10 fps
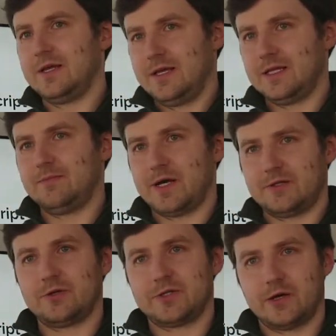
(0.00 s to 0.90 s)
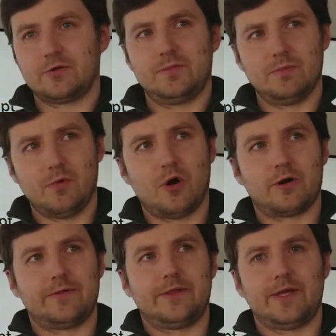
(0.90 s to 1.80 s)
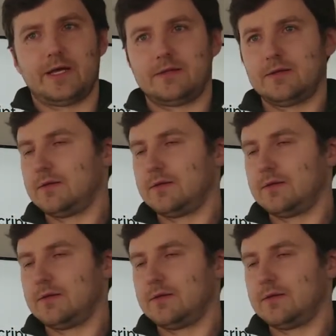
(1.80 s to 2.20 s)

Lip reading: it might turn out to be more than that.